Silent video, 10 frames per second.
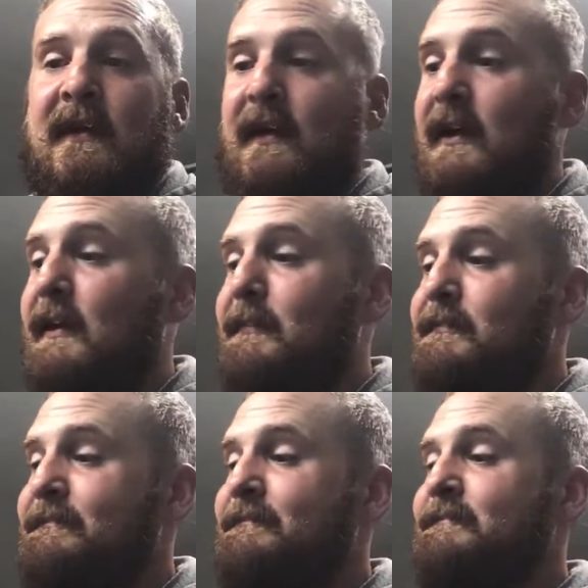
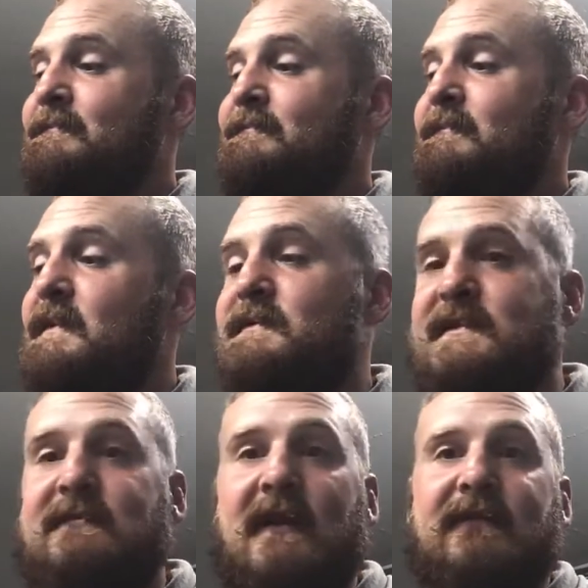And just
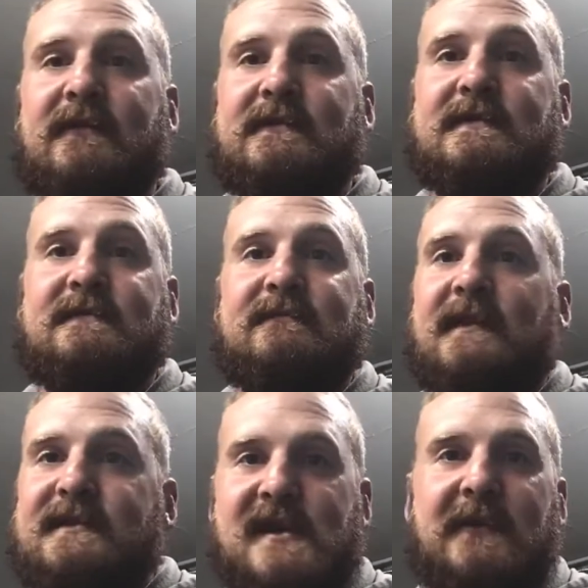rifles are
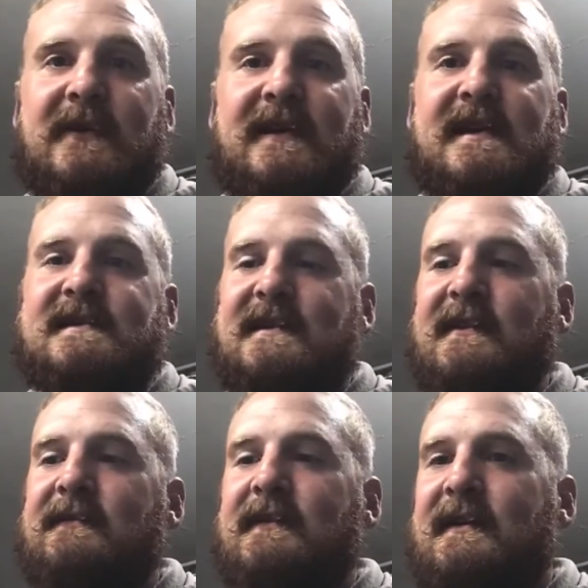generally easier.
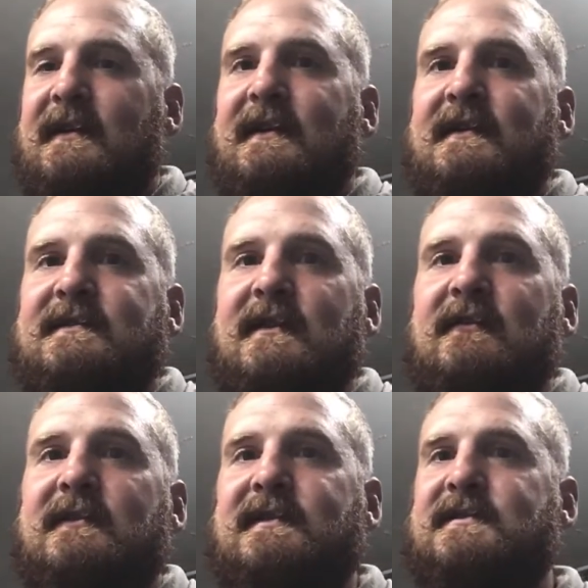So
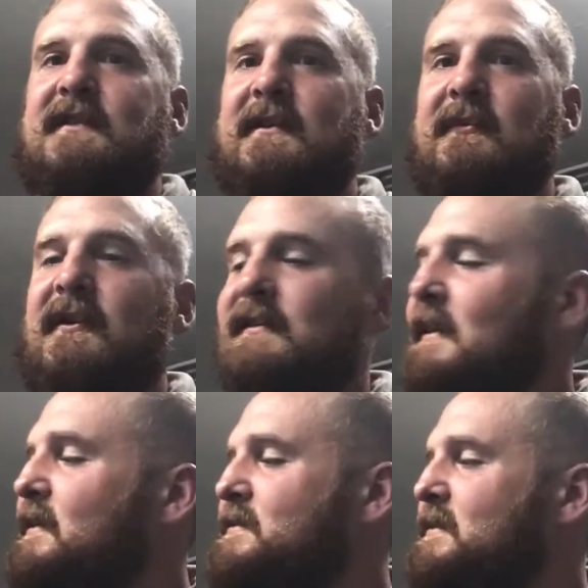with the straight wall
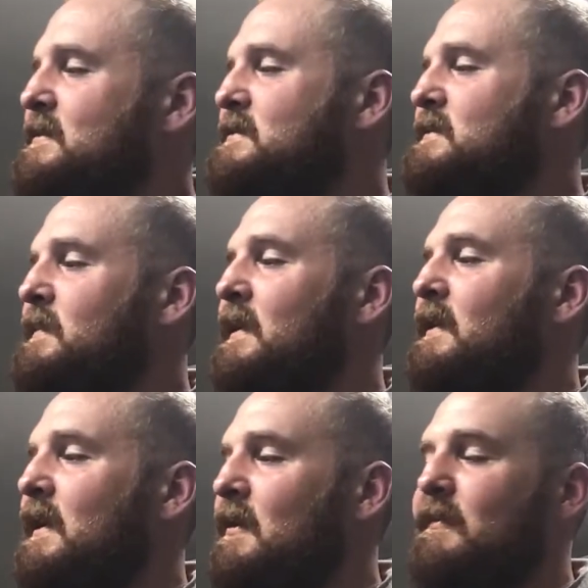cartridge being
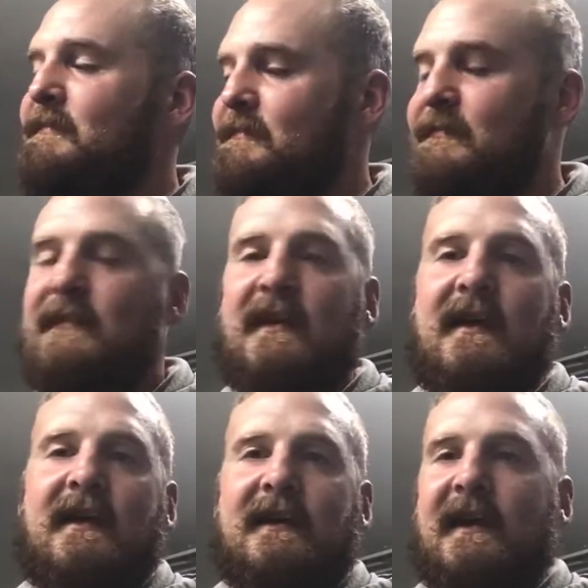allowed,
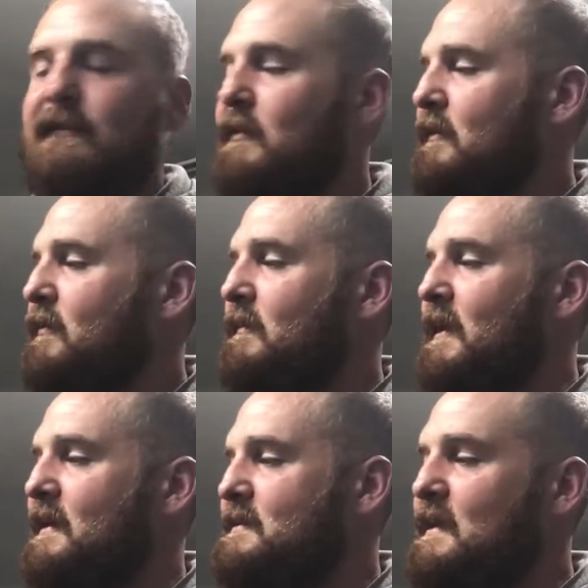yeah, 44
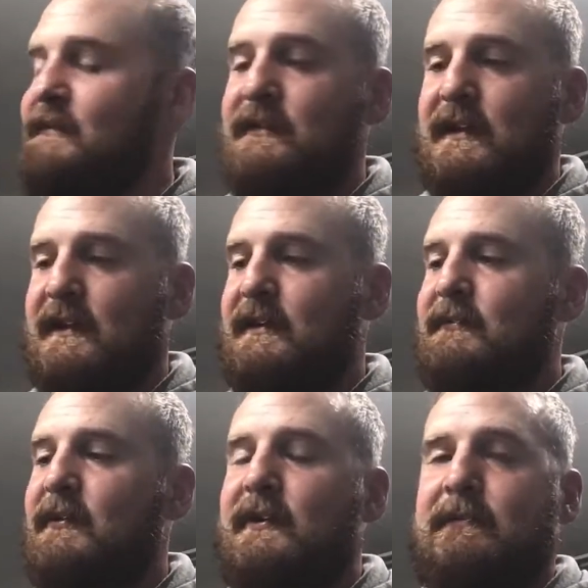mag's definitely a good
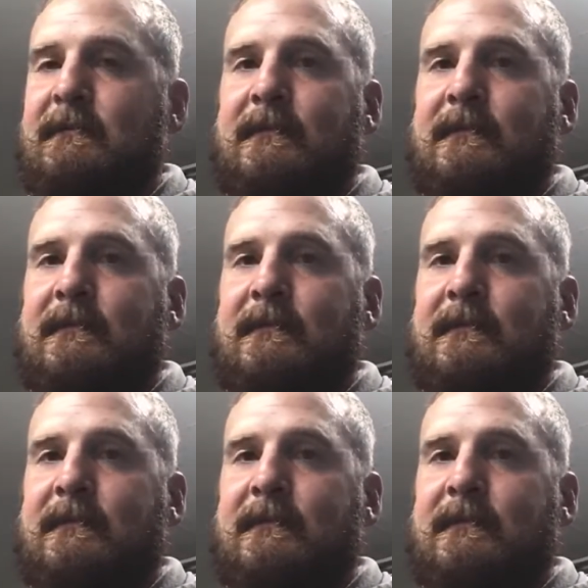one.